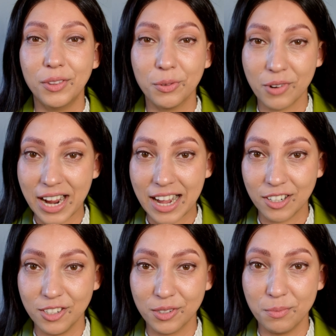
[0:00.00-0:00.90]
the right
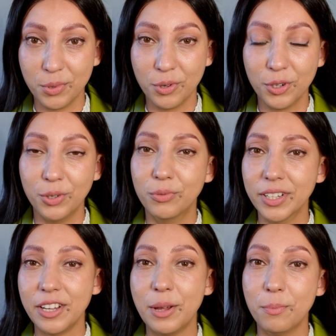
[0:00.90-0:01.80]
actors on board who
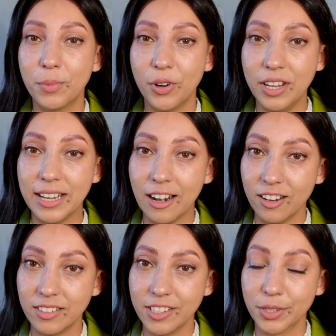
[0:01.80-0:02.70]
really embody
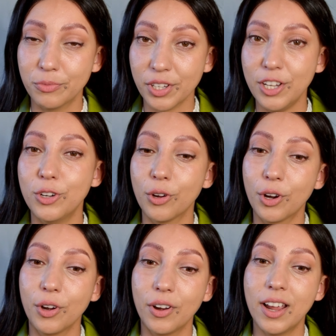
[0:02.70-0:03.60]
characters and really
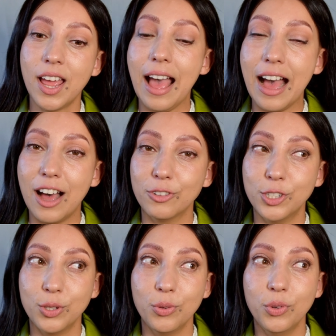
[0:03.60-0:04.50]
know how
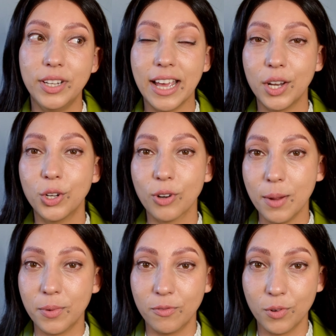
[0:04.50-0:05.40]
to get a
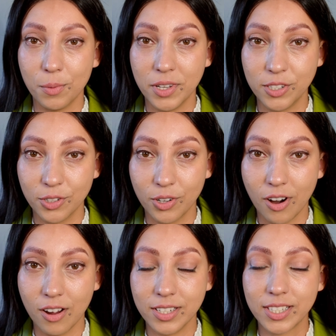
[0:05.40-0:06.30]
great performance
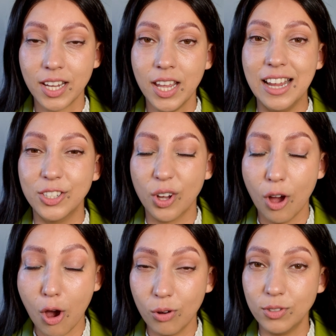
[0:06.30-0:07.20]
across is
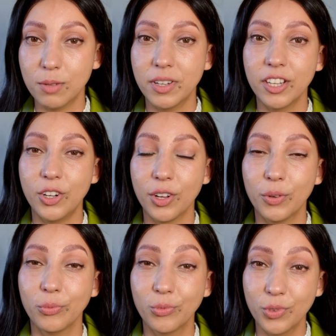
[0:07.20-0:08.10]
ultimately going
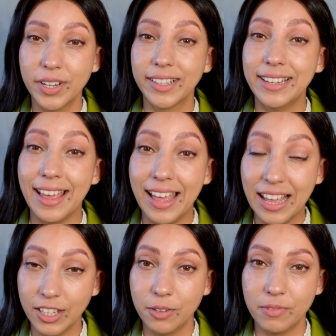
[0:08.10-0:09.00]
to really
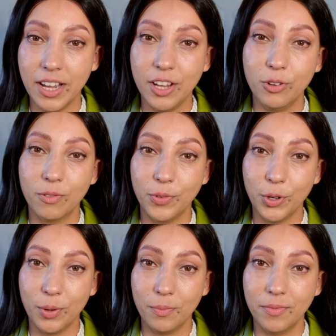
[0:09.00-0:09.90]
elevate your
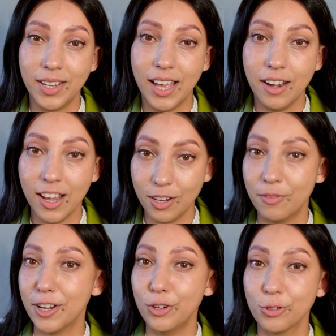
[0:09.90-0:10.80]
film and
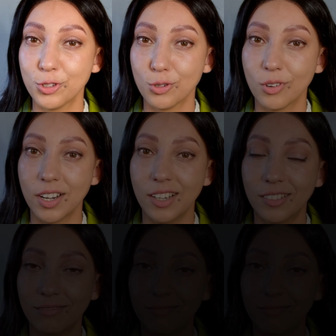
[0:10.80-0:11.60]
elevate your story.